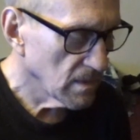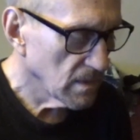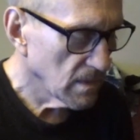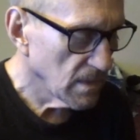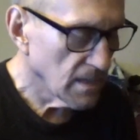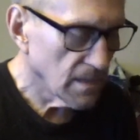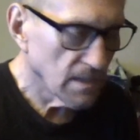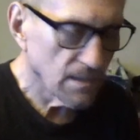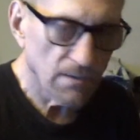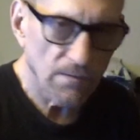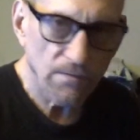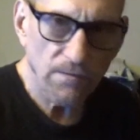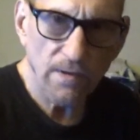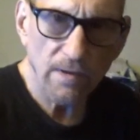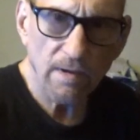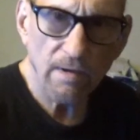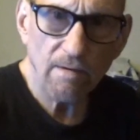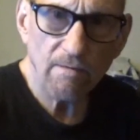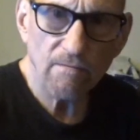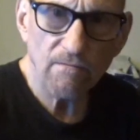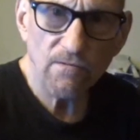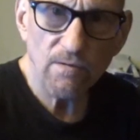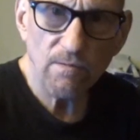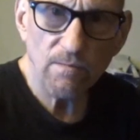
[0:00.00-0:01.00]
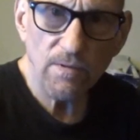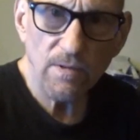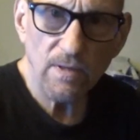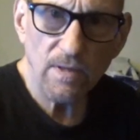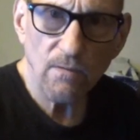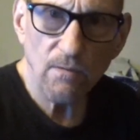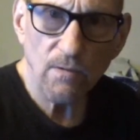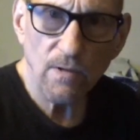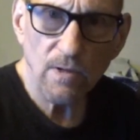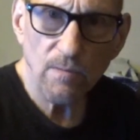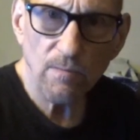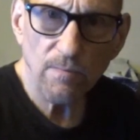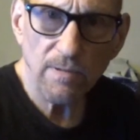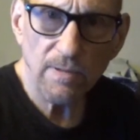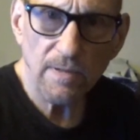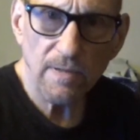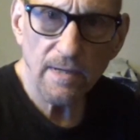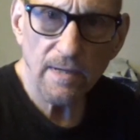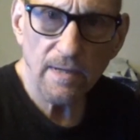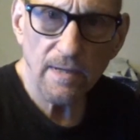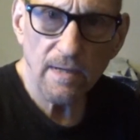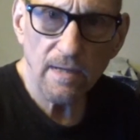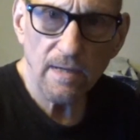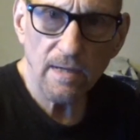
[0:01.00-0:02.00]
and think of something that we could
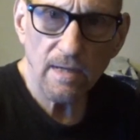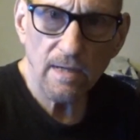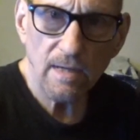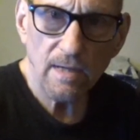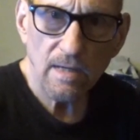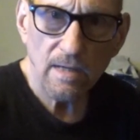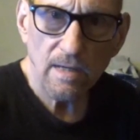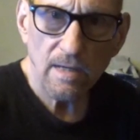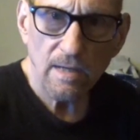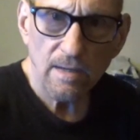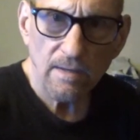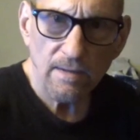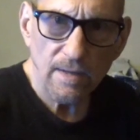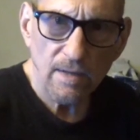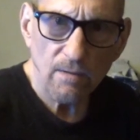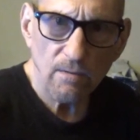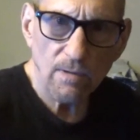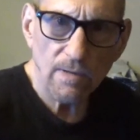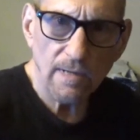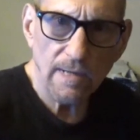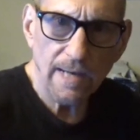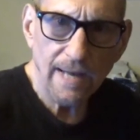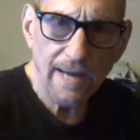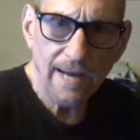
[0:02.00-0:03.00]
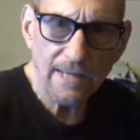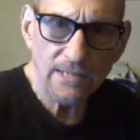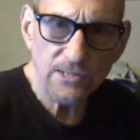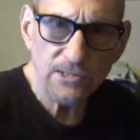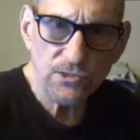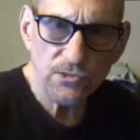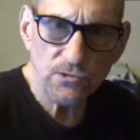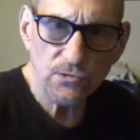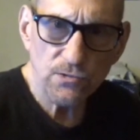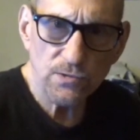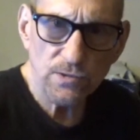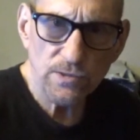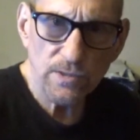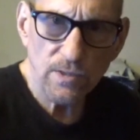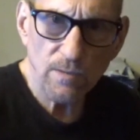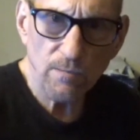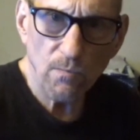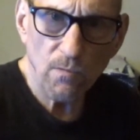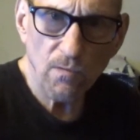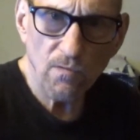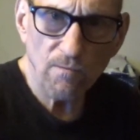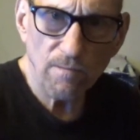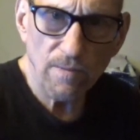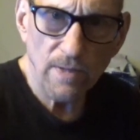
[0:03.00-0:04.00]
play that would last through the
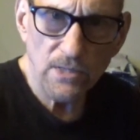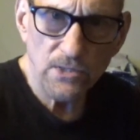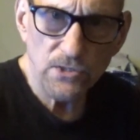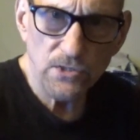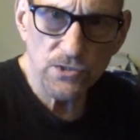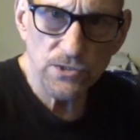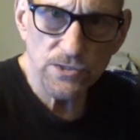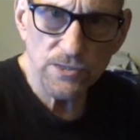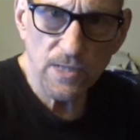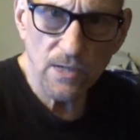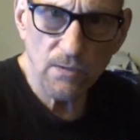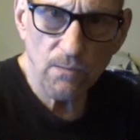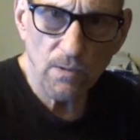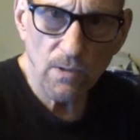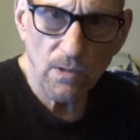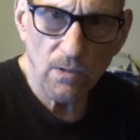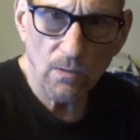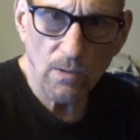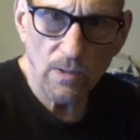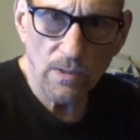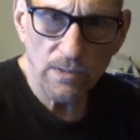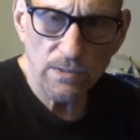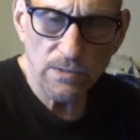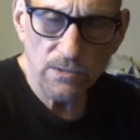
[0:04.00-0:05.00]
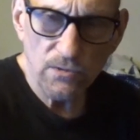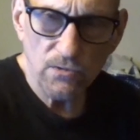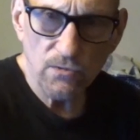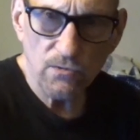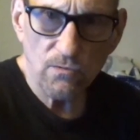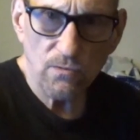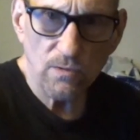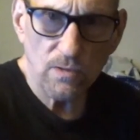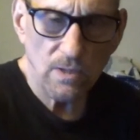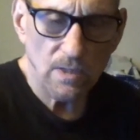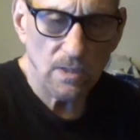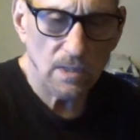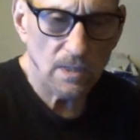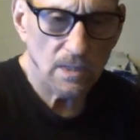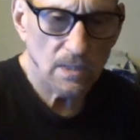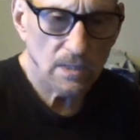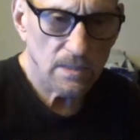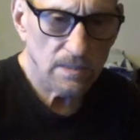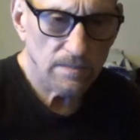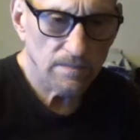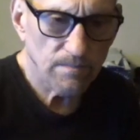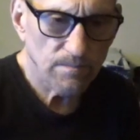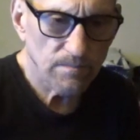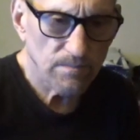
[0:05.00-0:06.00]
number of measures that we're going to
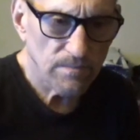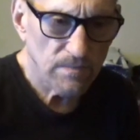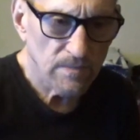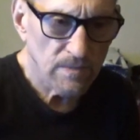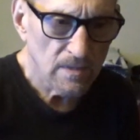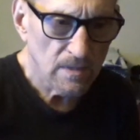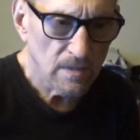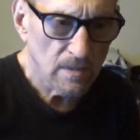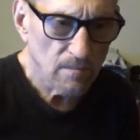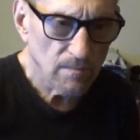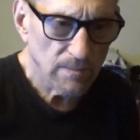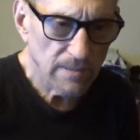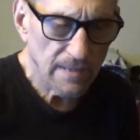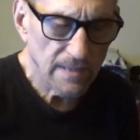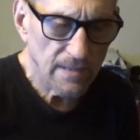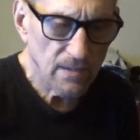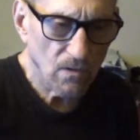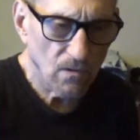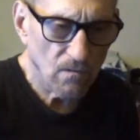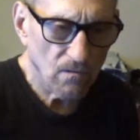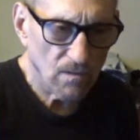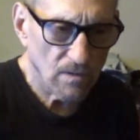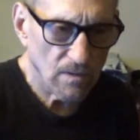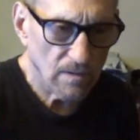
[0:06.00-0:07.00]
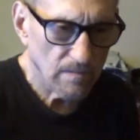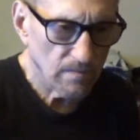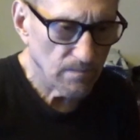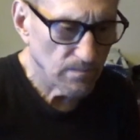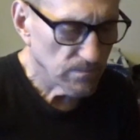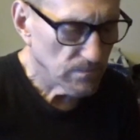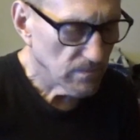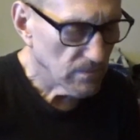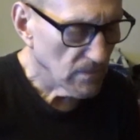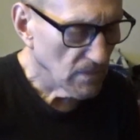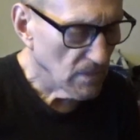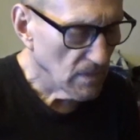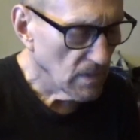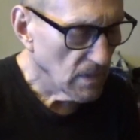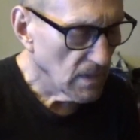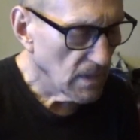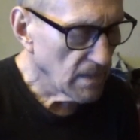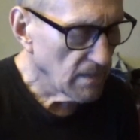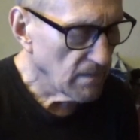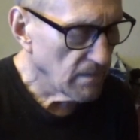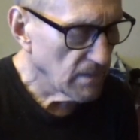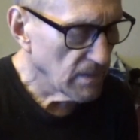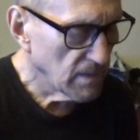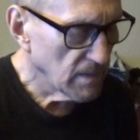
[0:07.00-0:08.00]
play over,
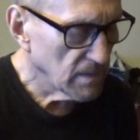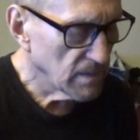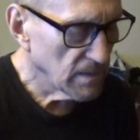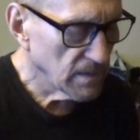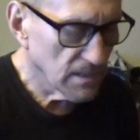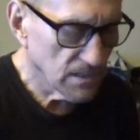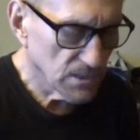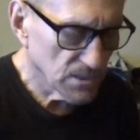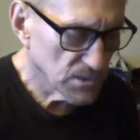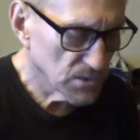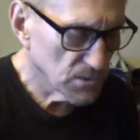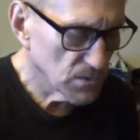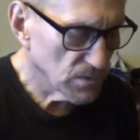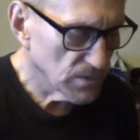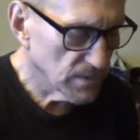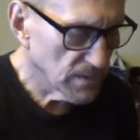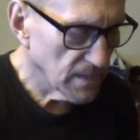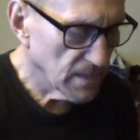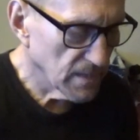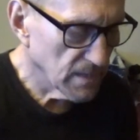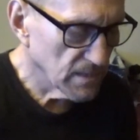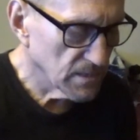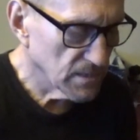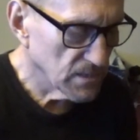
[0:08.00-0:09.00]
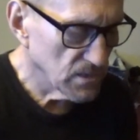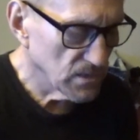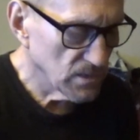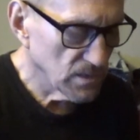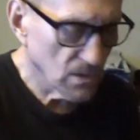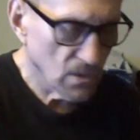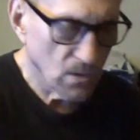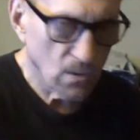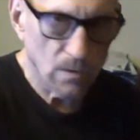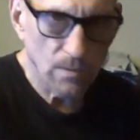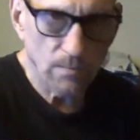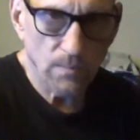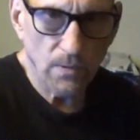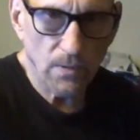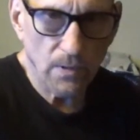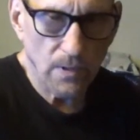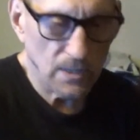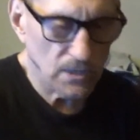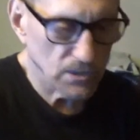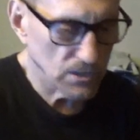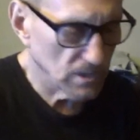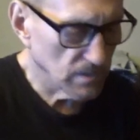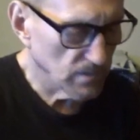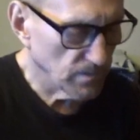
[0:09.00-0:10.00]
and then insert that into the chord
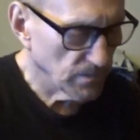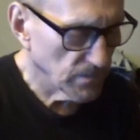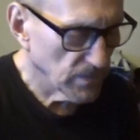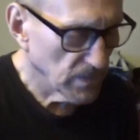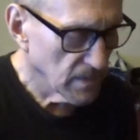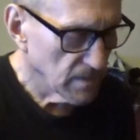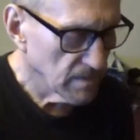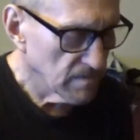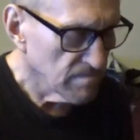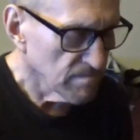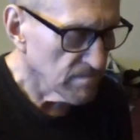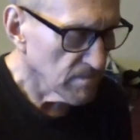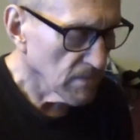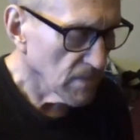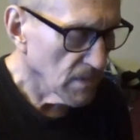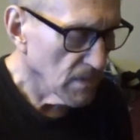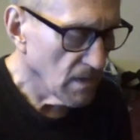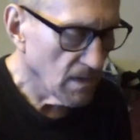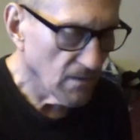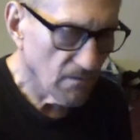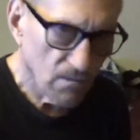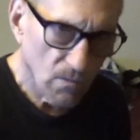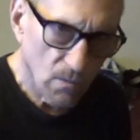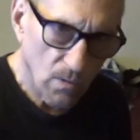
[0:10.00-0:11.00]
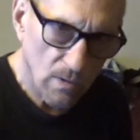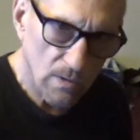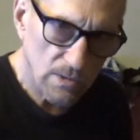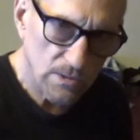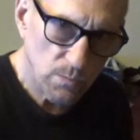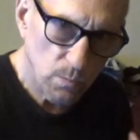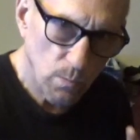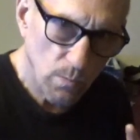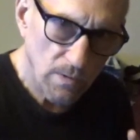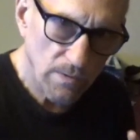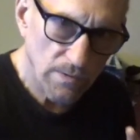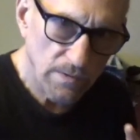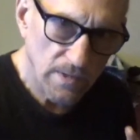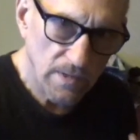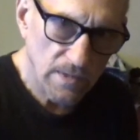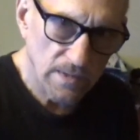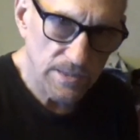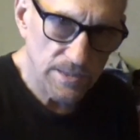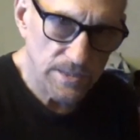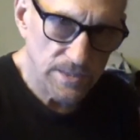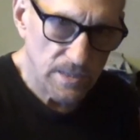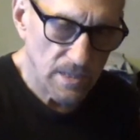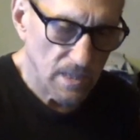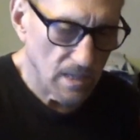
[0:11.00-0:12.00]
progression. Of course, one thing to
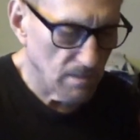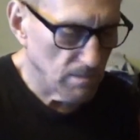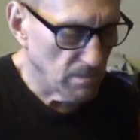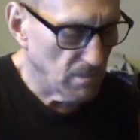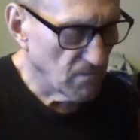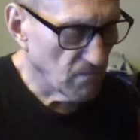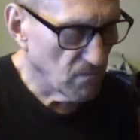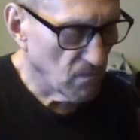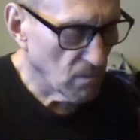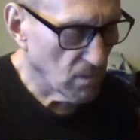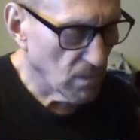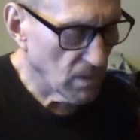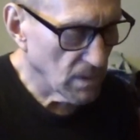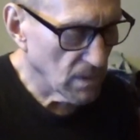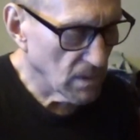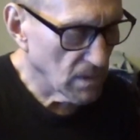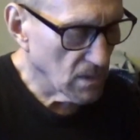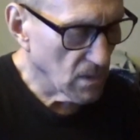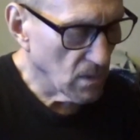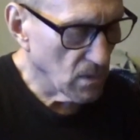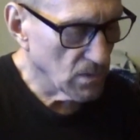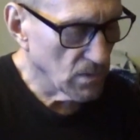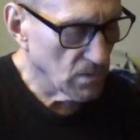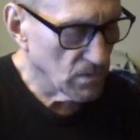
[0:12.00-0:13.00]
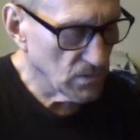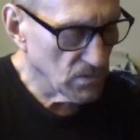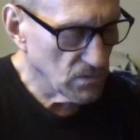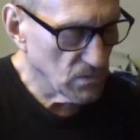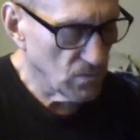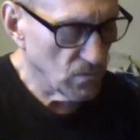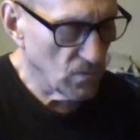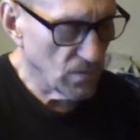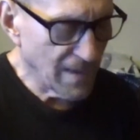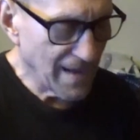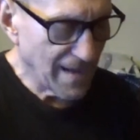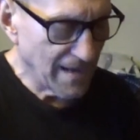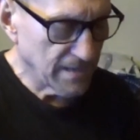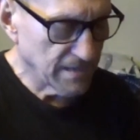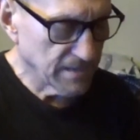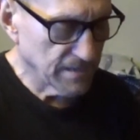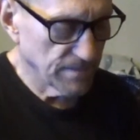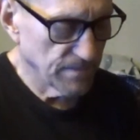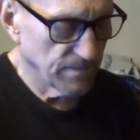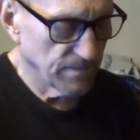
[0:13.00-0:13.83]
say before I go to do that